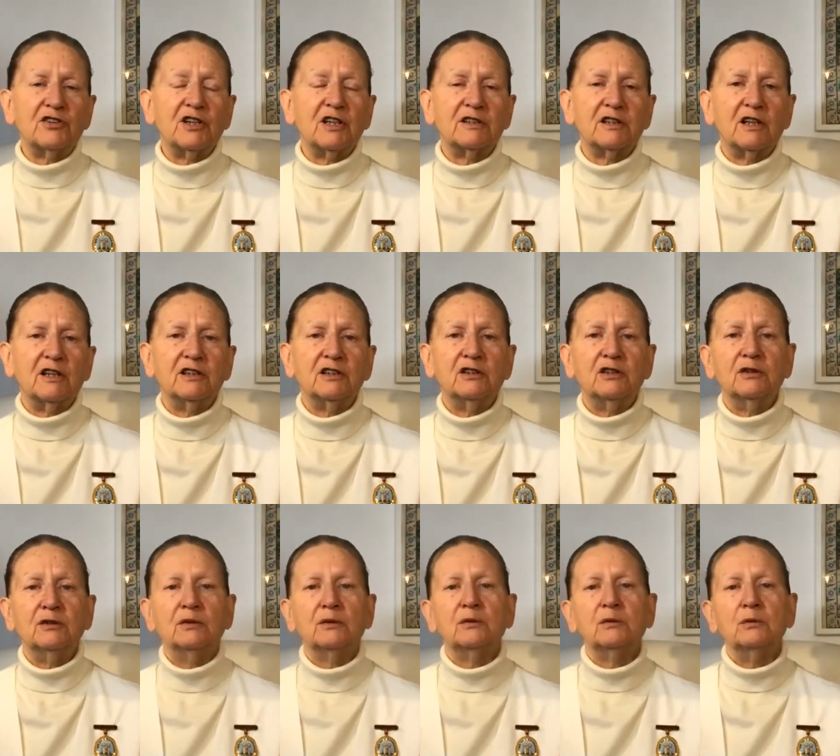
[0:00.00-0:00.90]
that I
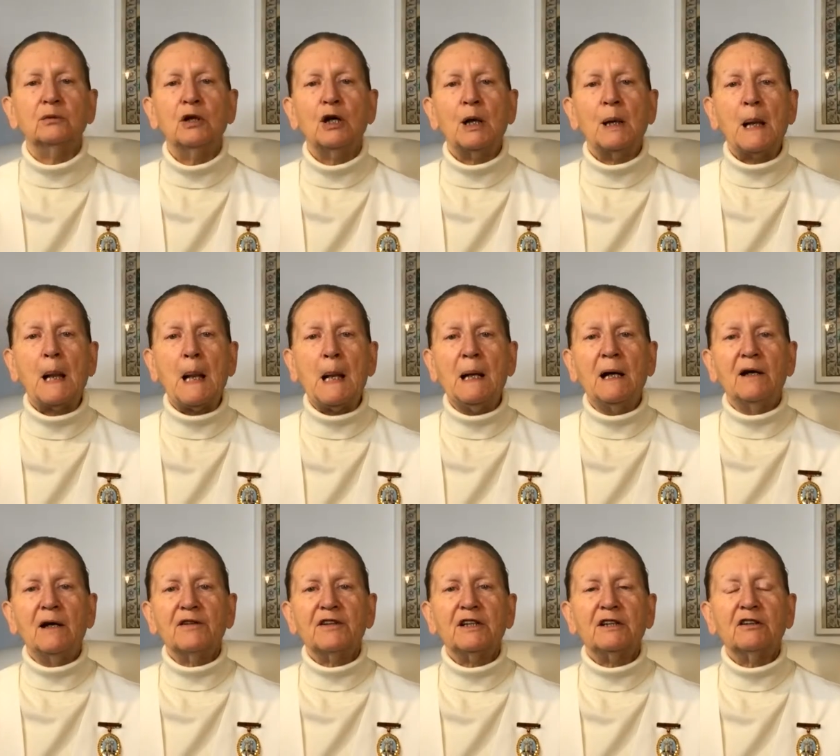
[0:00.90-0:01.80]
do,
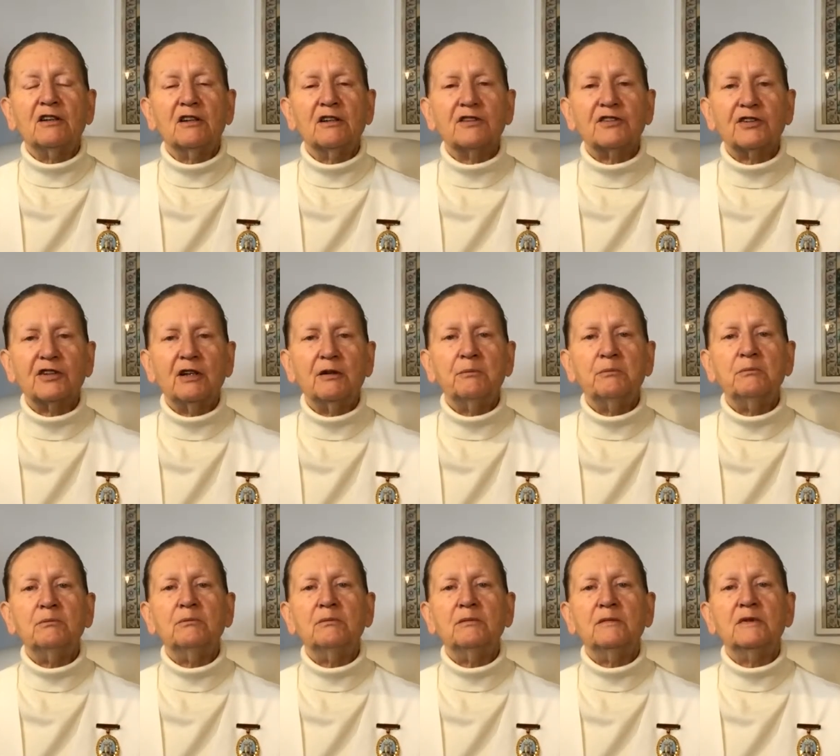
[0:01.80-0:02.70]
there are
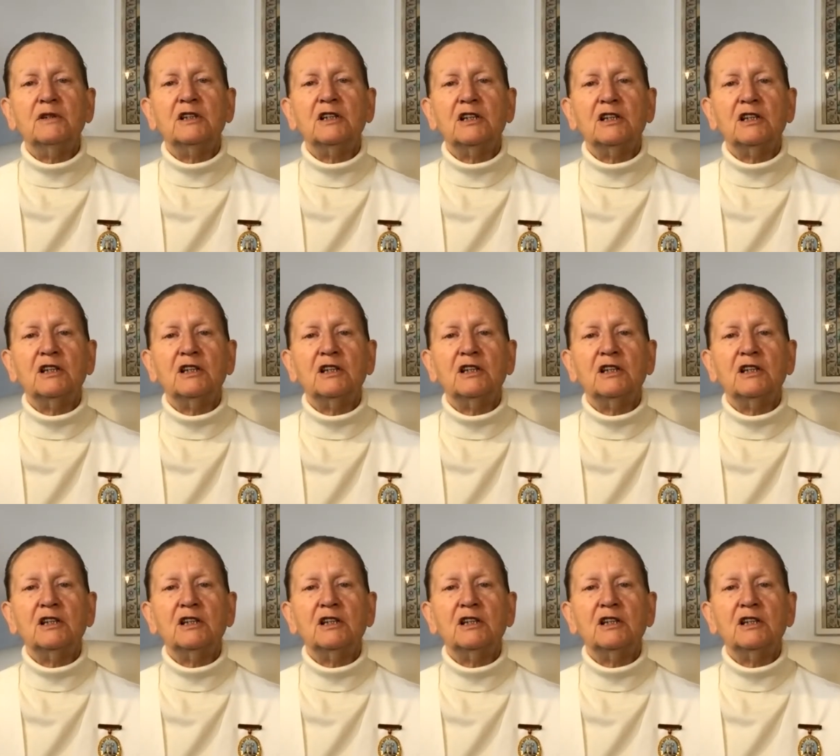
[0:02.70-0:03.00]
some